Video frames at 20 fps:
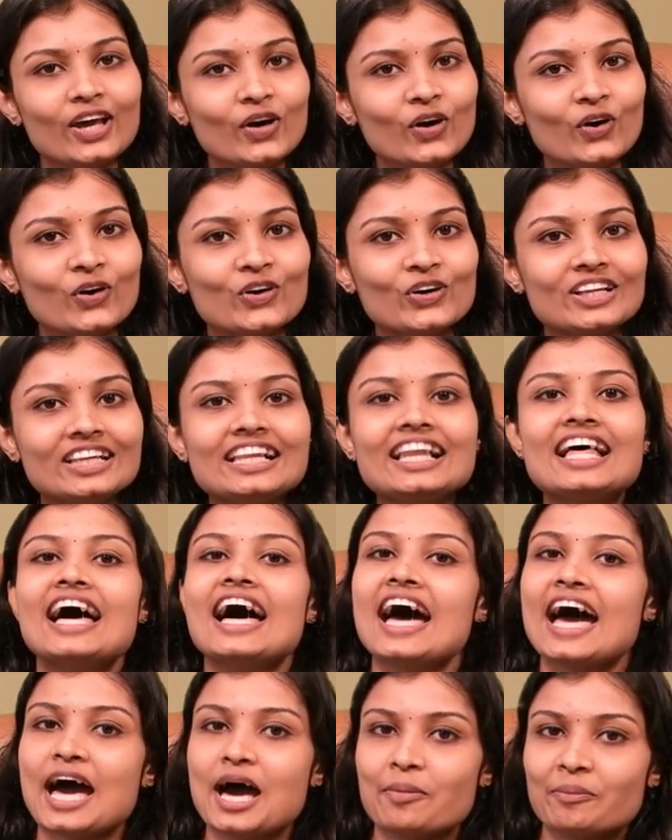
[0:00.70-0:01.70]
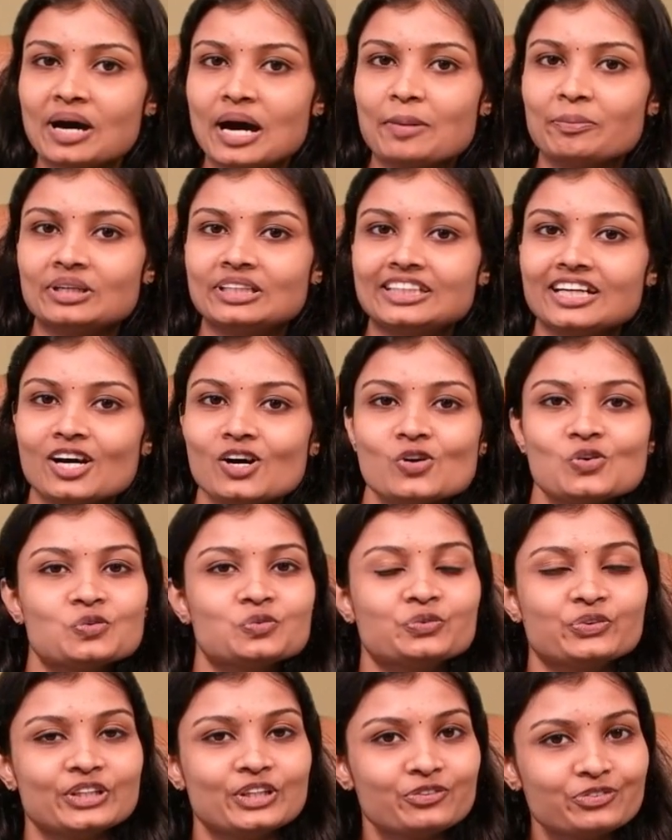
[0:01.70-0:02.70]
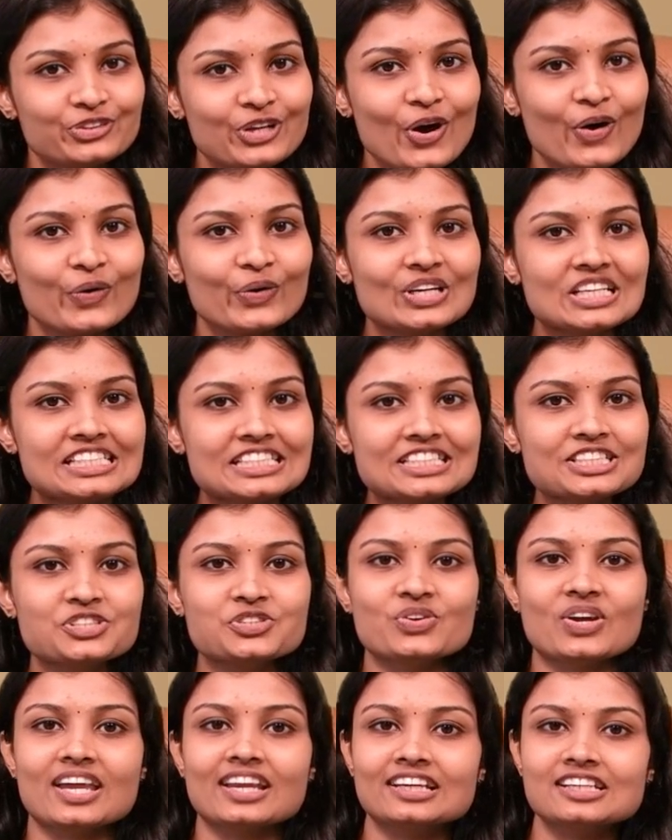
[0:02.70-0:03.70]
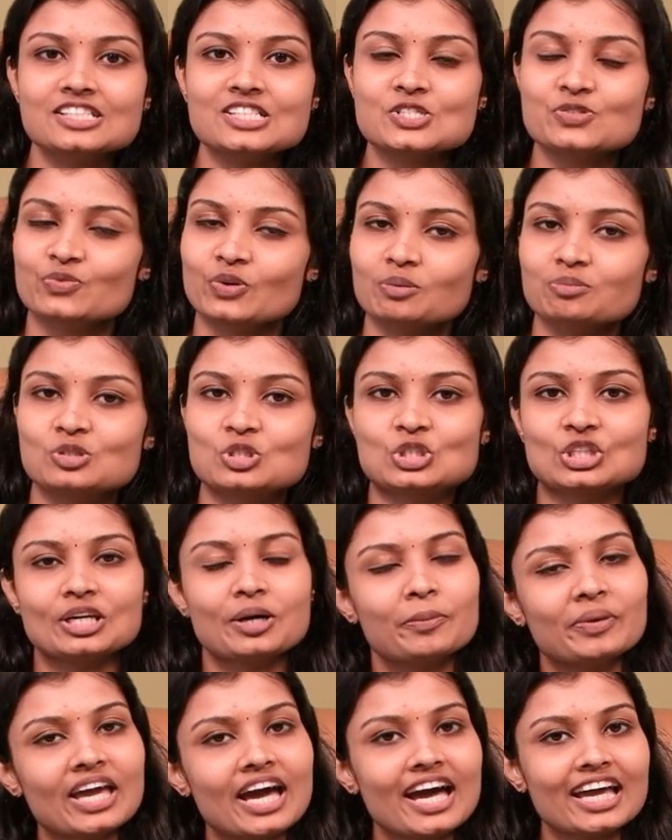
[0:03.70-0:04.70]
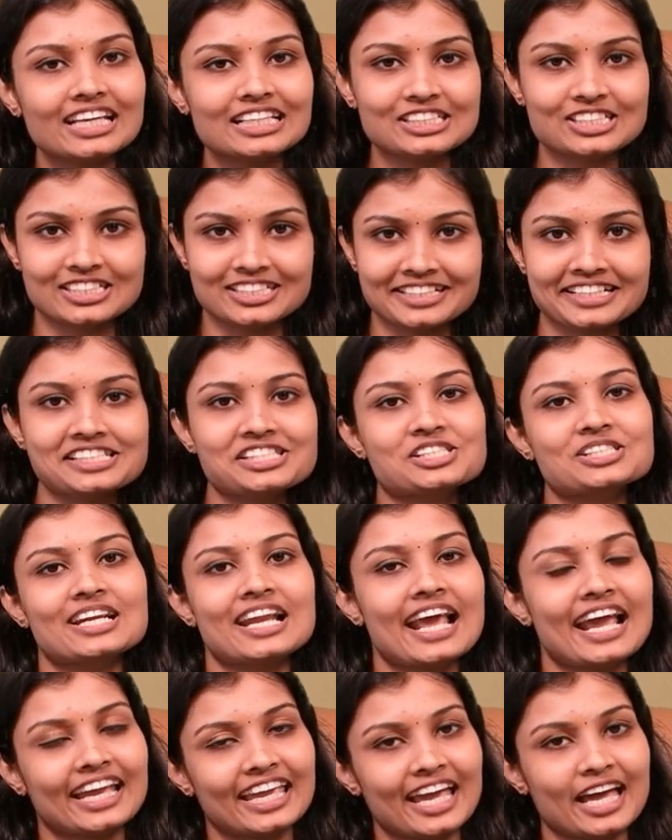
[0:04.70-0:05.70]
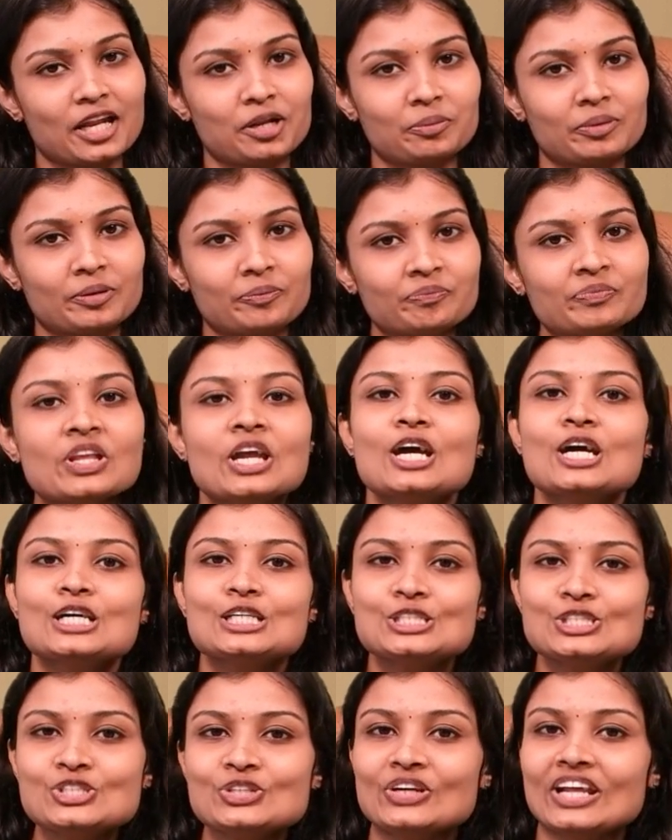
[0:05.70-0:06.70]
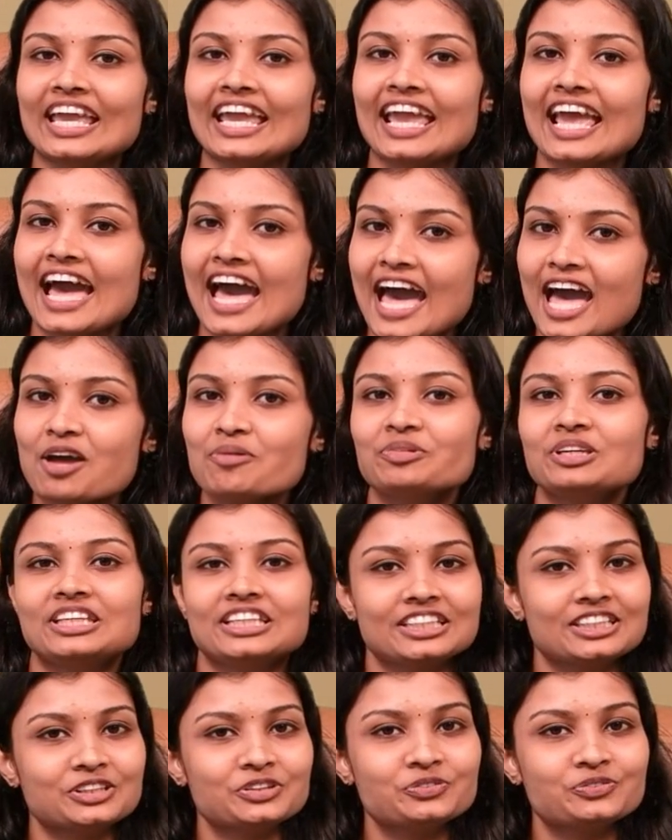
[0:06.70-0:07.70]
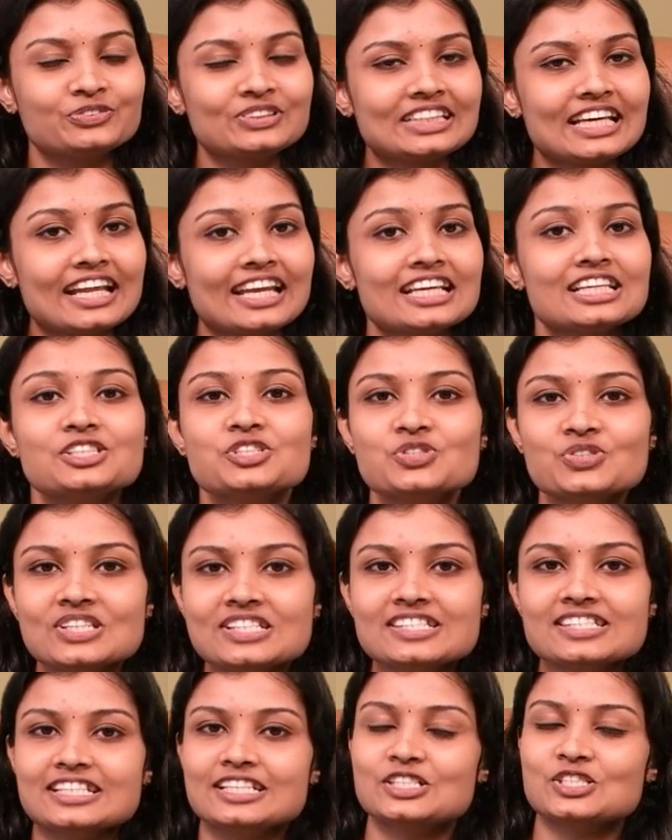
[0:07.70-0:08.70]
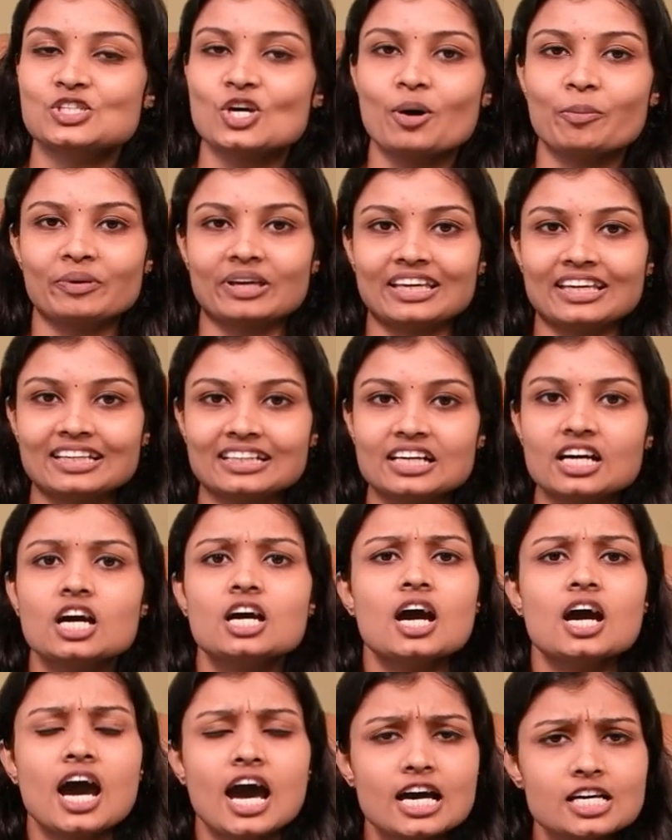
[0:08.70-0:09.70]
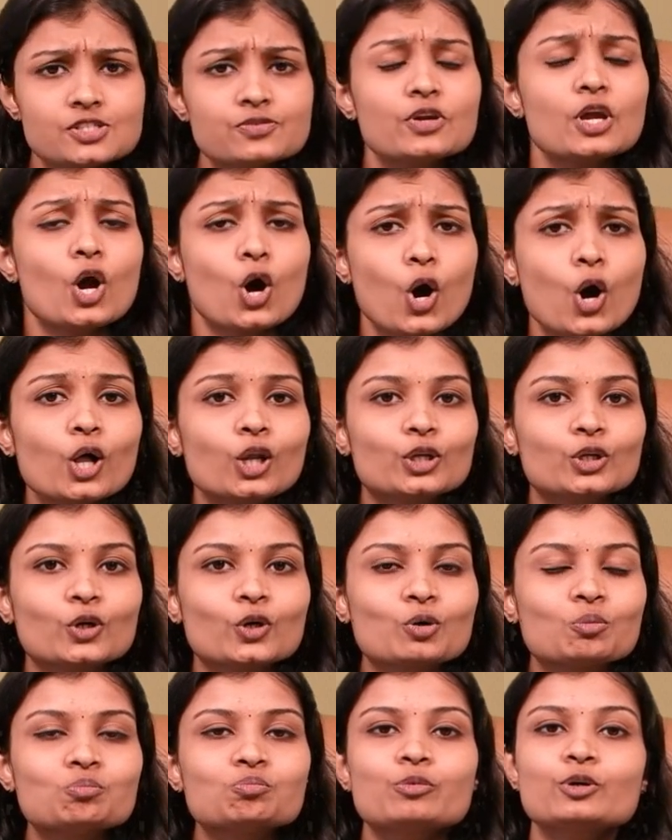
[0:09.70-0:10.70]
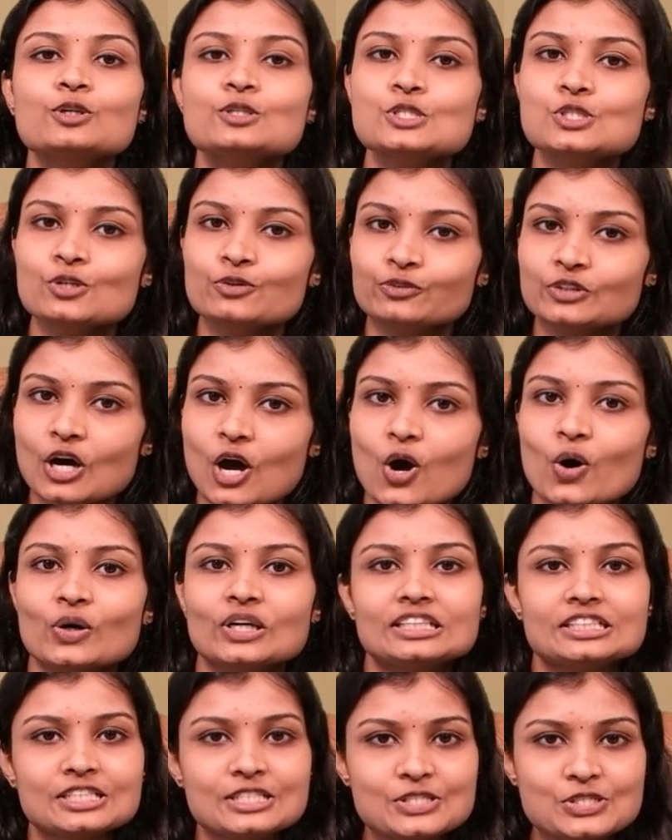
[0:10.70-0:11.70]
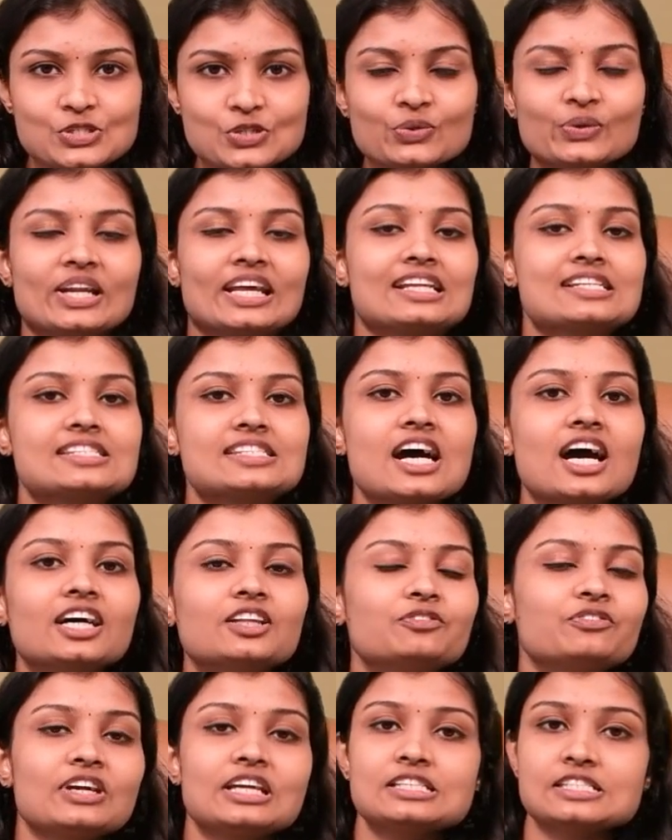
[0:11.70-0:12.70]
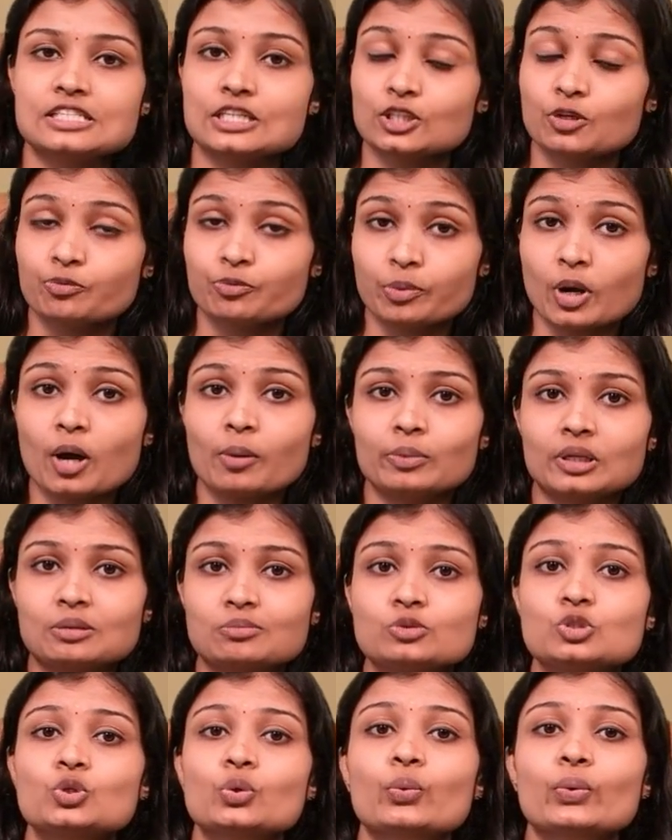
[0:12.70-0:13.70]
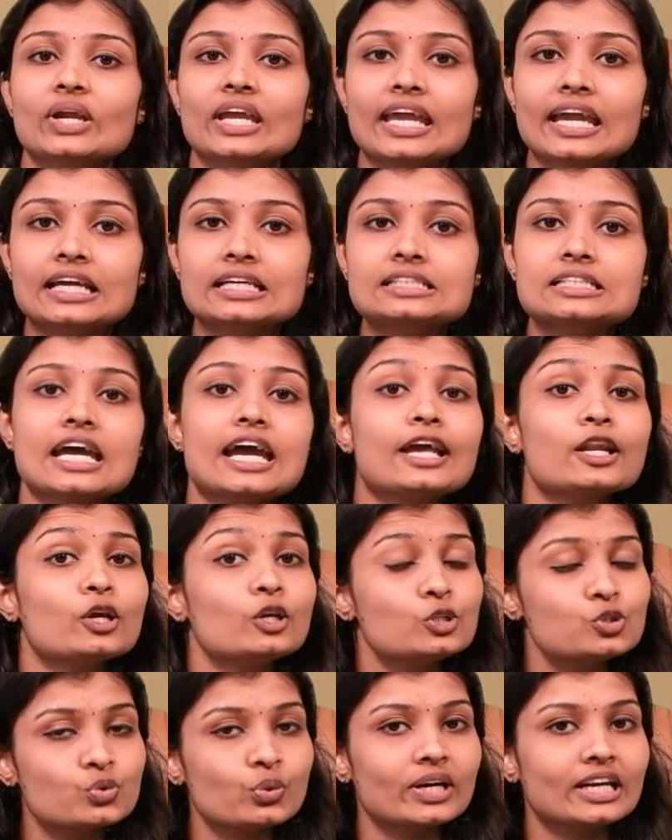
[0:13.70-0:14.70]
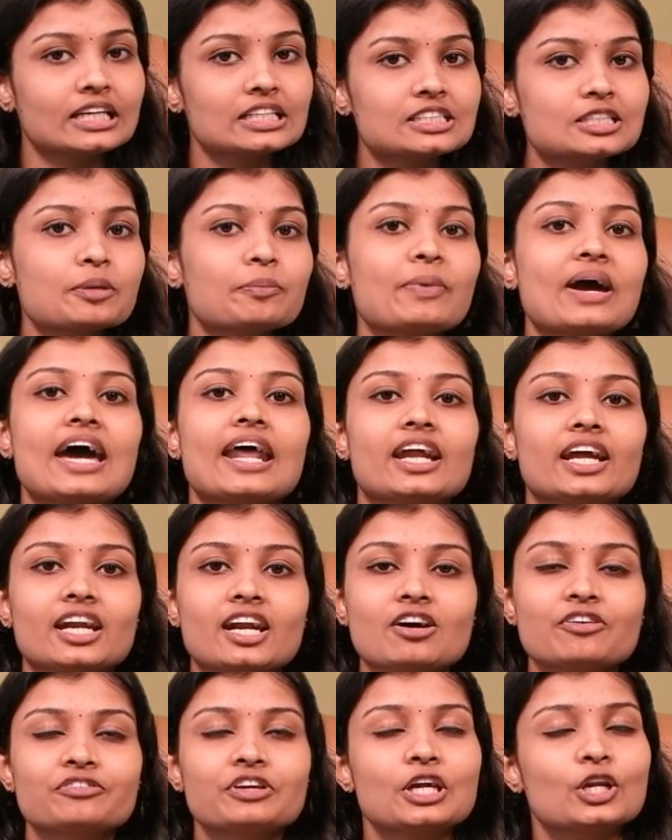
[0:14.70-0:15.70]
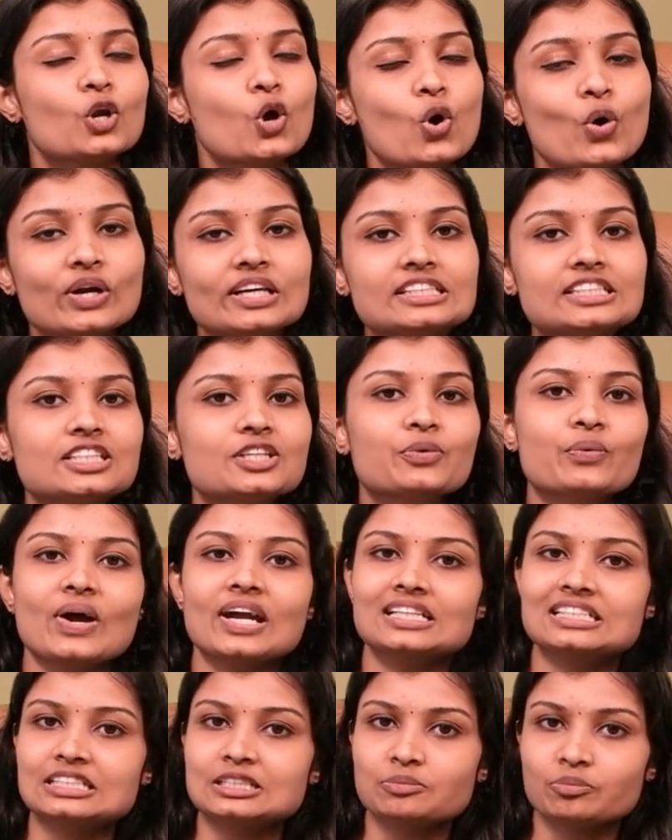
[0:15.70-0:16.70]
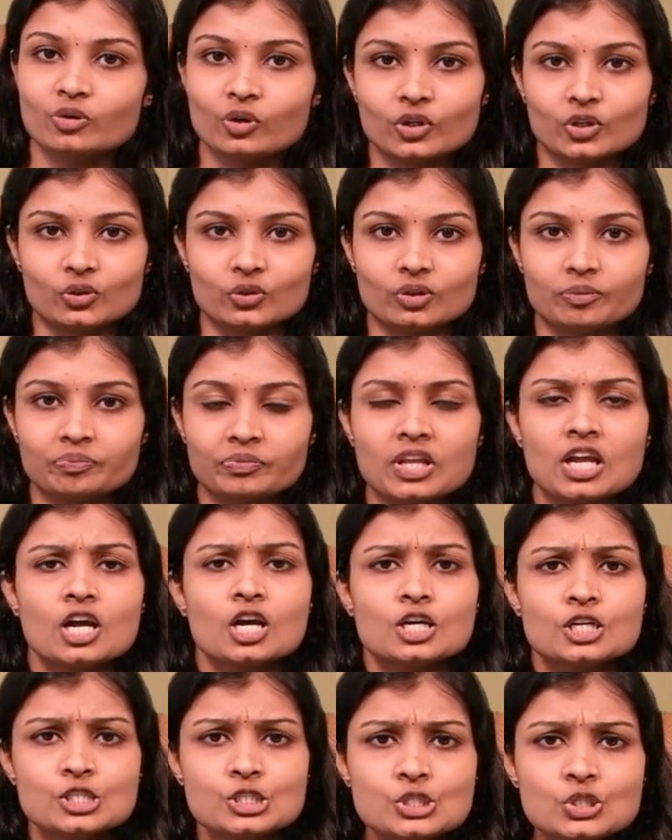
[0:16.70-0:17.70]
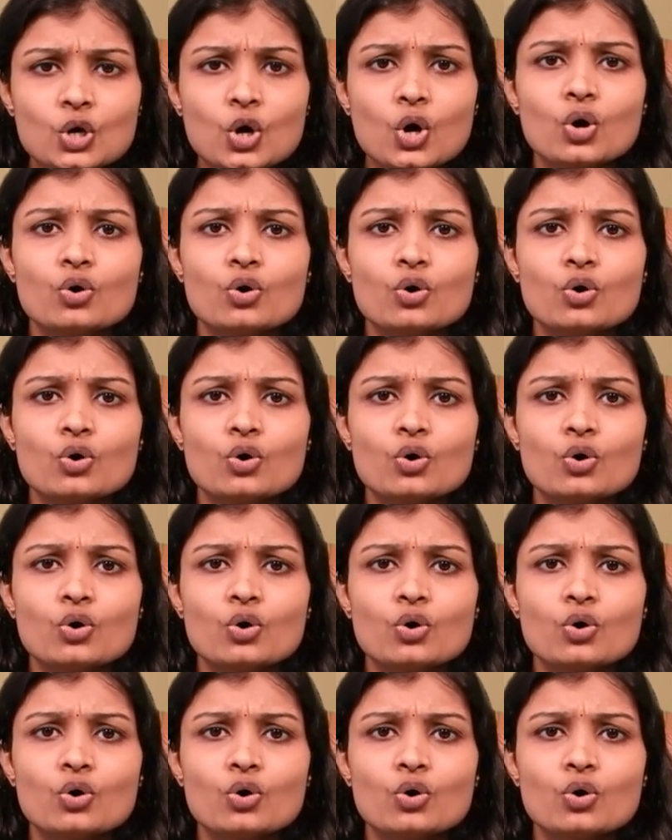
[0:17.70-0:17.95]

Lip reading: all, I'm Amita, one of the OET trainers from Jamia International Academy. Today, I'm here with an interesting topic. As we all know, most of the OET students are facing the problem to create an introductory paragraph in OET writing module. So,